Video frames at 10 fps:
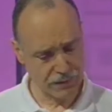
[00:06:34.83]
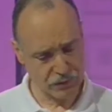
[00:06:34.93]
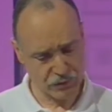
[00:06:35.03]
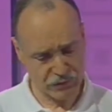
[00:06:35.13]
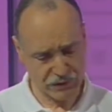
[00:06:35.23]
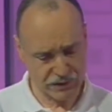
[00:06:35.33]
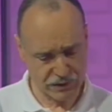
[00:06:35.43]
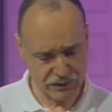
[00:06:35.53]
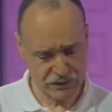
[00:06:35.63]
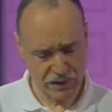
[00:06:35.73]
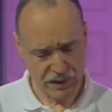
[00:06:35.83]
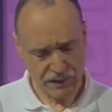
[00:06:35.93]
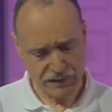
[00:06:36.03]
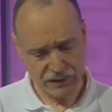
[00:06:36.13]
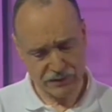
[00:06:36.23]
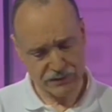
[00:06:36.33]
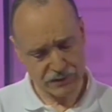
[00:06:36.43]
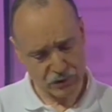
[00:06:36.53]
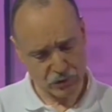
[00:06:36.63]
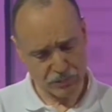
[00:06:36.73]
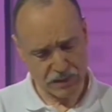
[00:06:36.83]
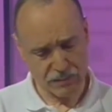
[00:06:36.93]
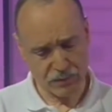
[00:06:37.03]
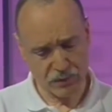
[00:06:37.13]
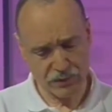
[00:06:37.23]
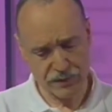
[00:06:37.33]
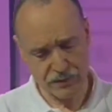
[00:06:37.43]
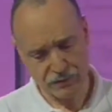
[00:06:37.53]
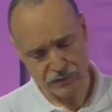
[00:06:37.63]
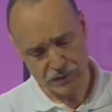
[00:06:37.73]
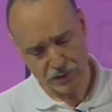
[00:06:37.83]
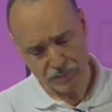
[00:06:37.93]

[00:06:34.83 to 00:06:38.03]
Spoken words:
things. You'll see there's tissue paper, there's